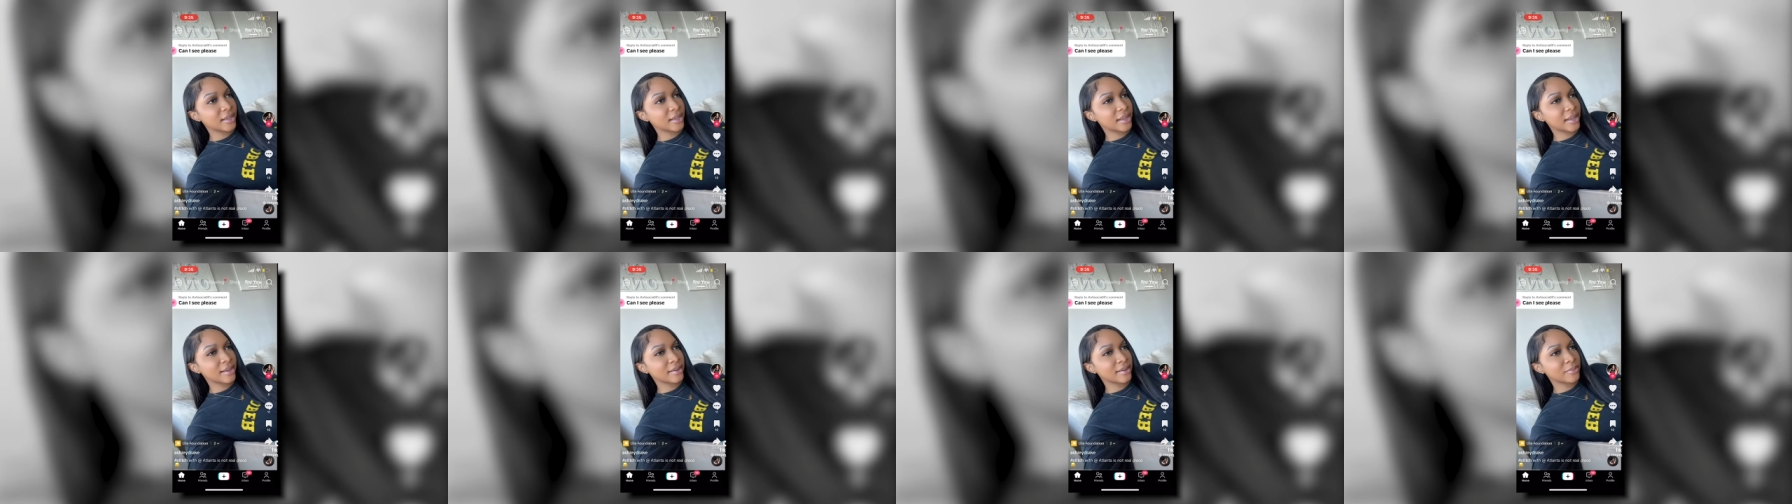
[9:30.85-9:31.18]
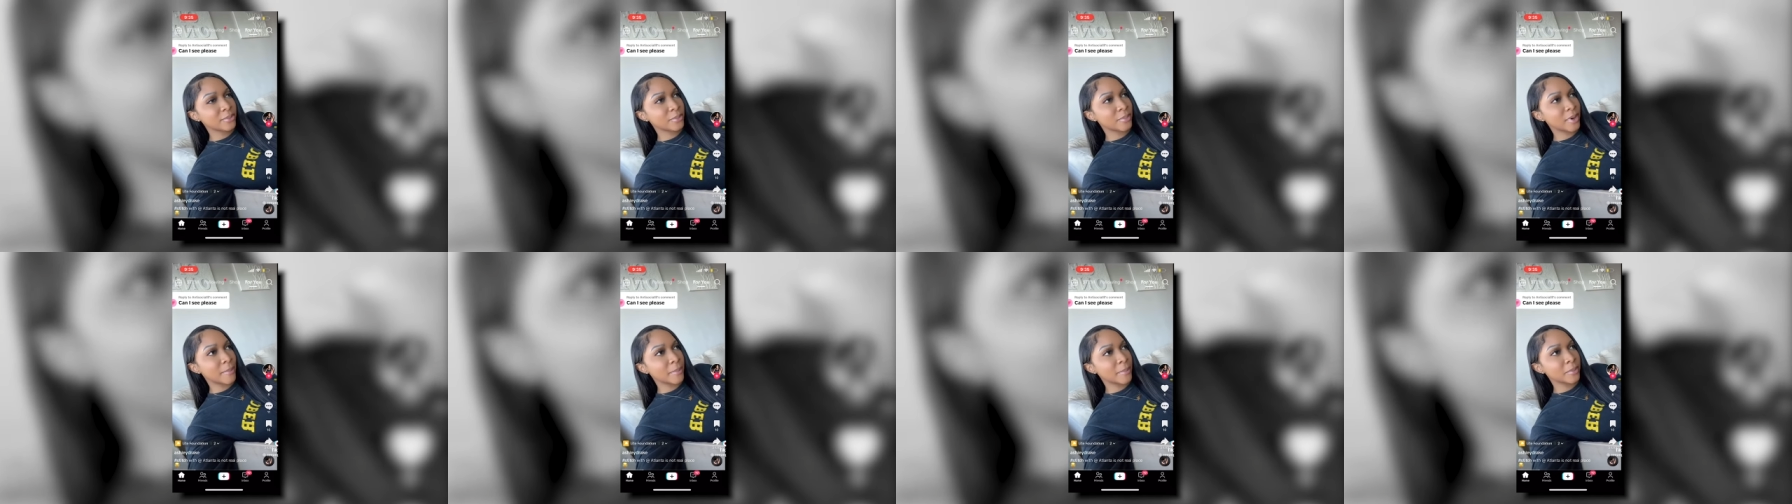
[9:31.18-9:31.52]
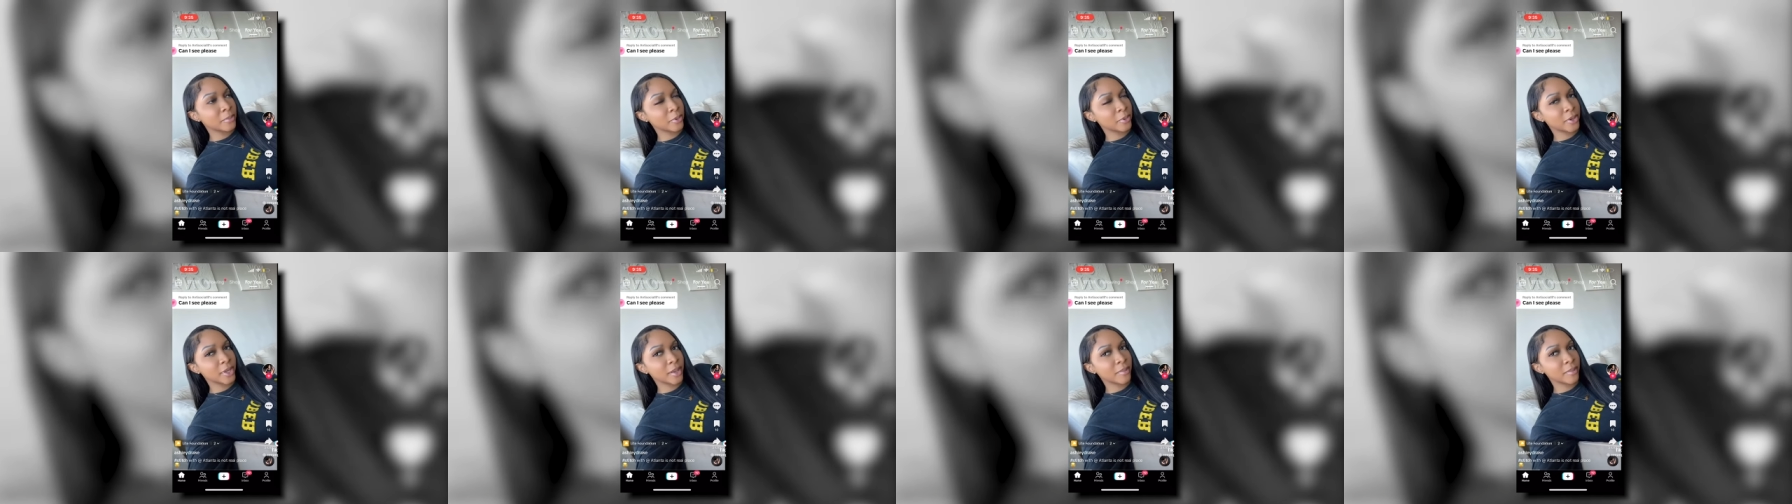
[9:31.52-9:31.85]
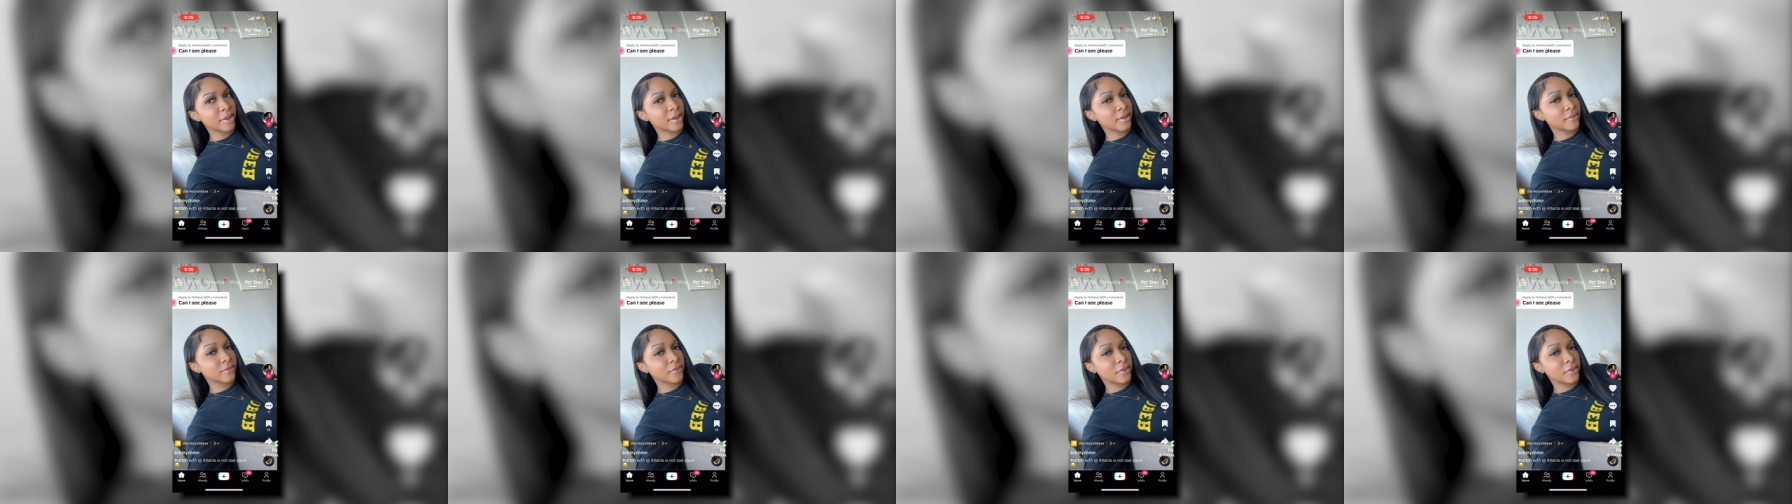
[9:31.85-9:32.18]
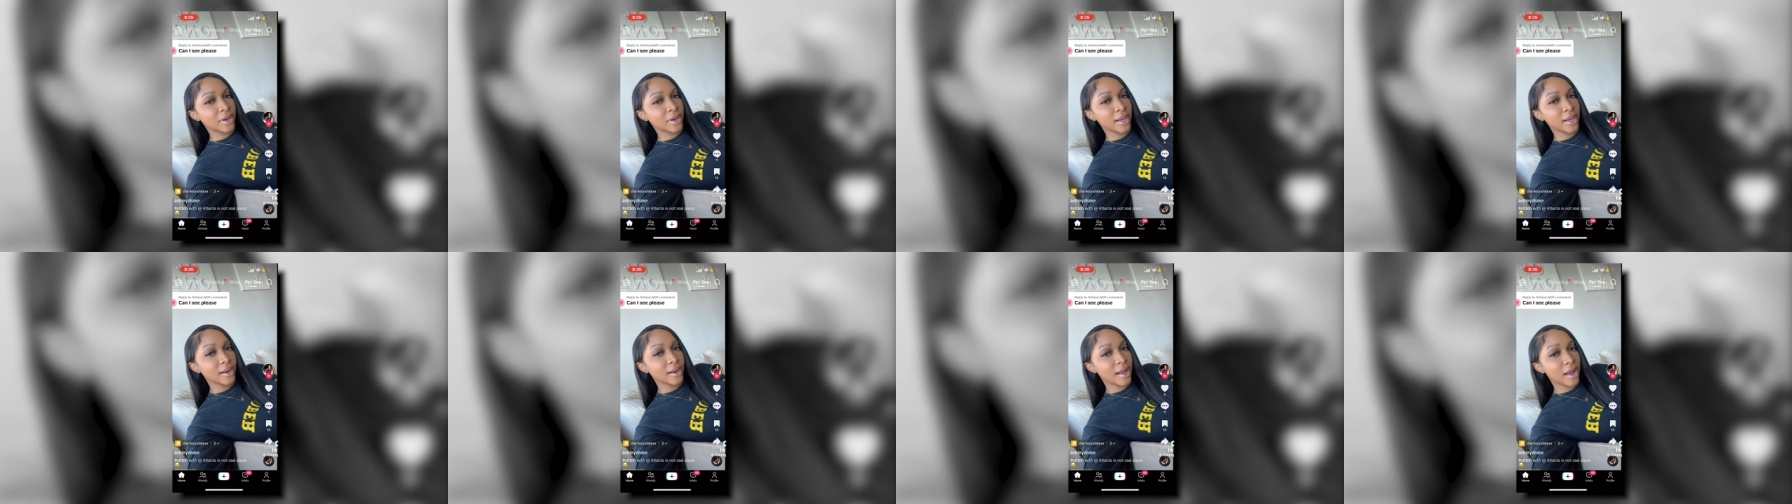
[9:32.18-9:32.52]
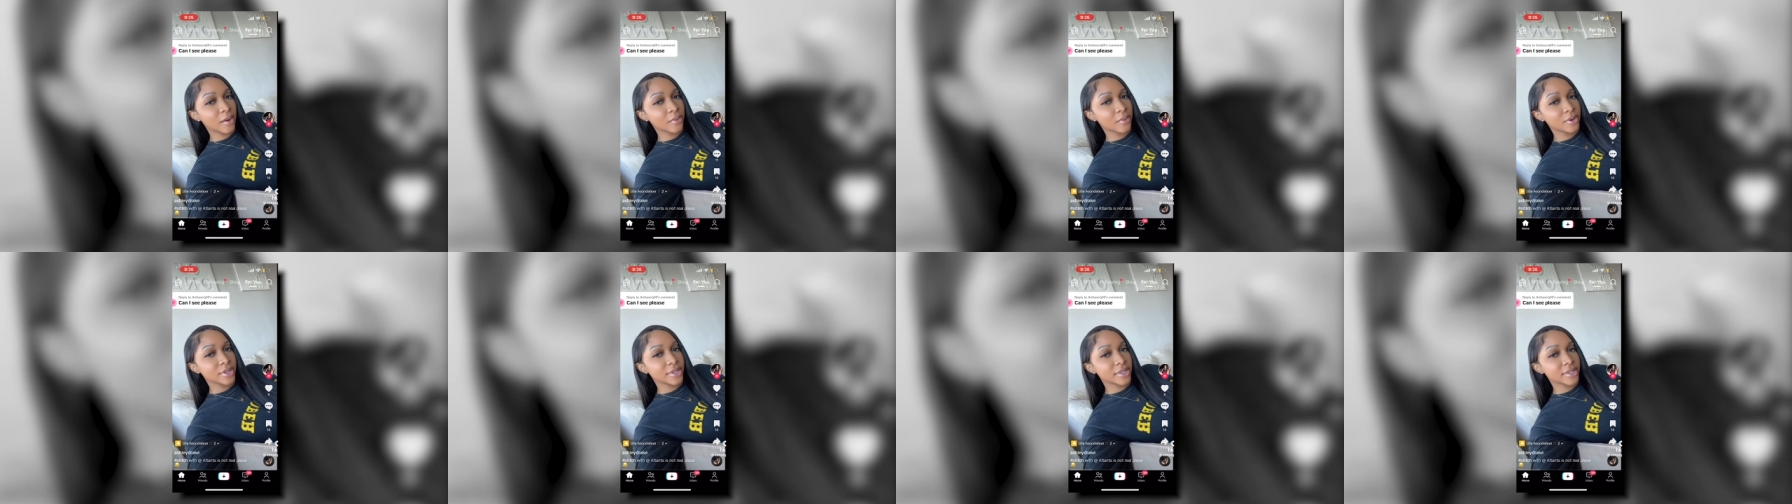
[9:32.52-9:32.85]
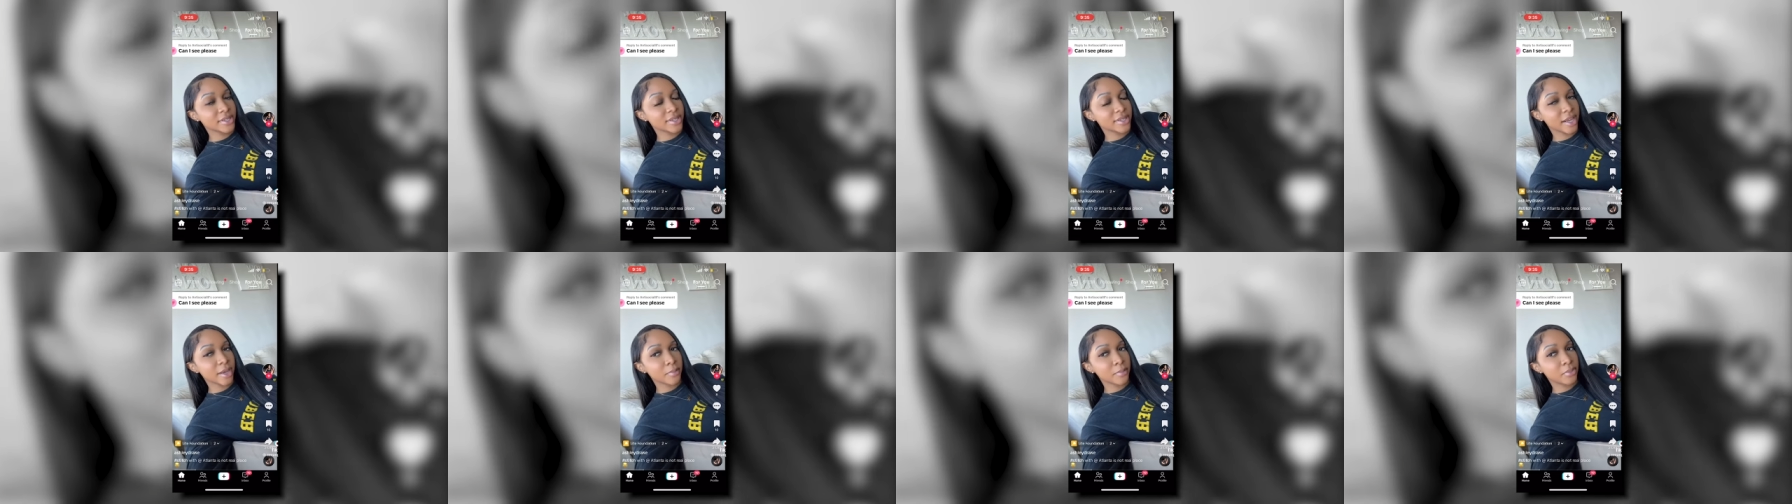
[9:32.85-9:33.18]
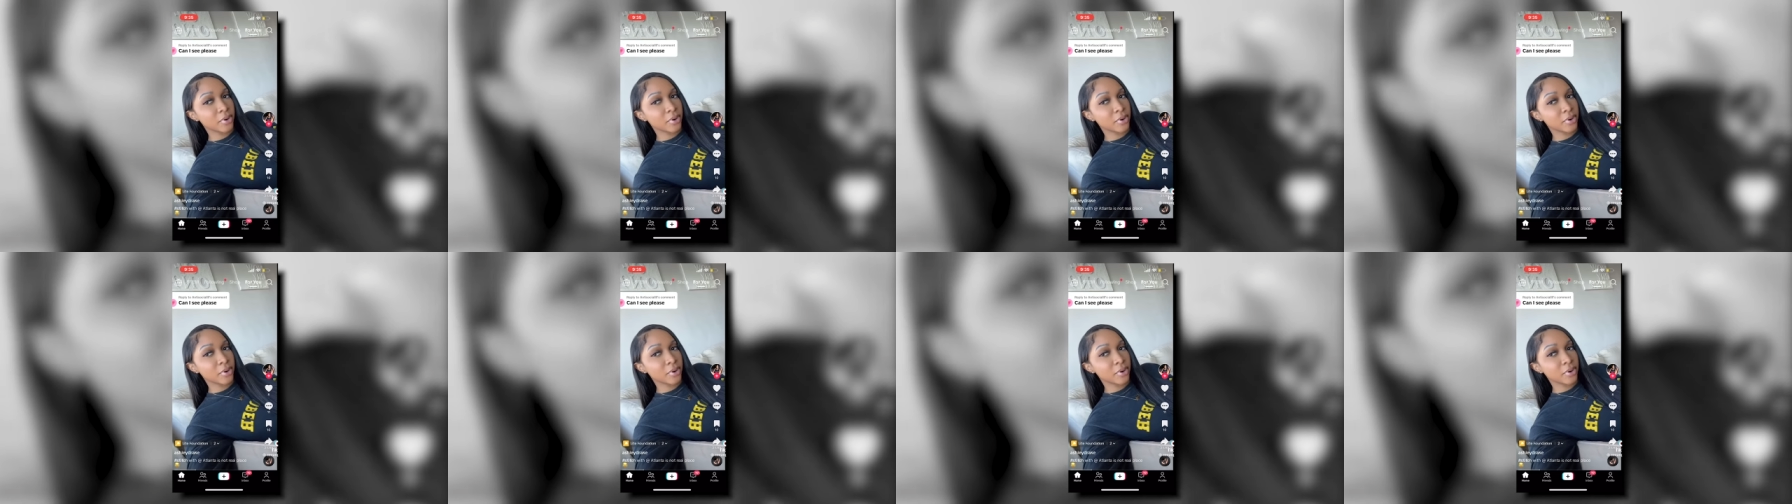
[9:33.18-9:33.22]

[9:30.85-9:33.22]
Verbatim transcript: like we probably broke up like forty-eight hours like